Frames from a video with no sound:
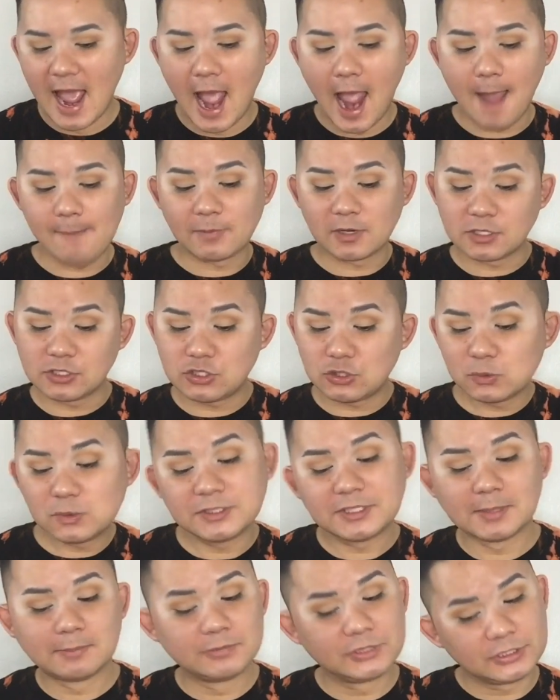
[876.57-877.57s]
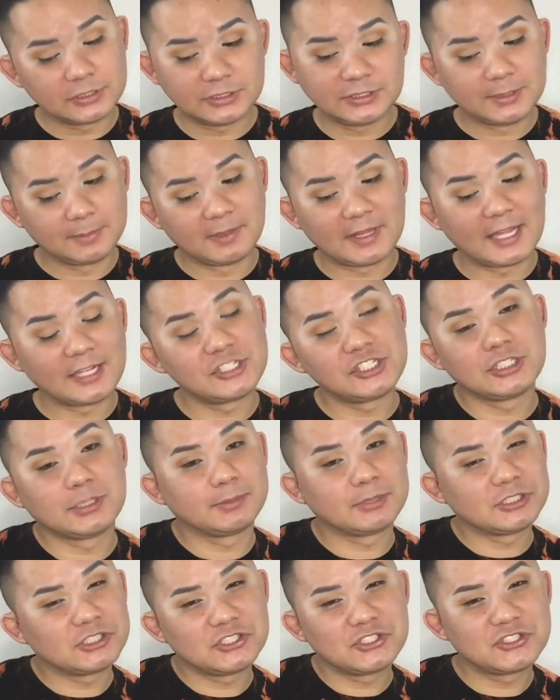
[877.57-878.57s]
I'm going to do some of that
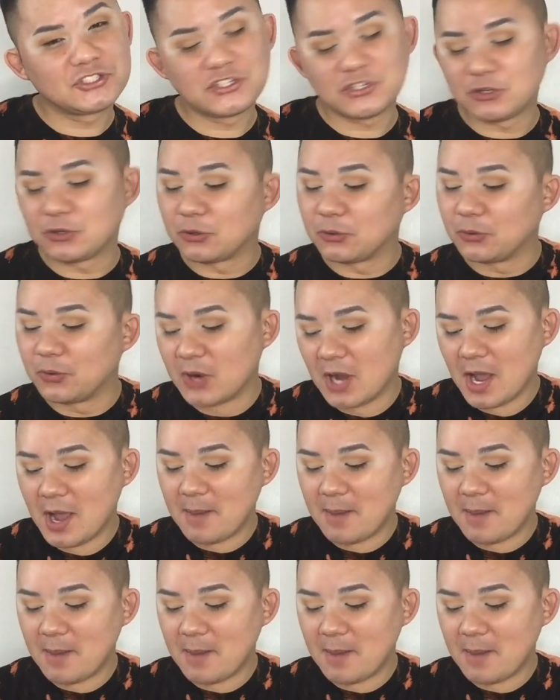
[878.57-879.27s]
shimmers too.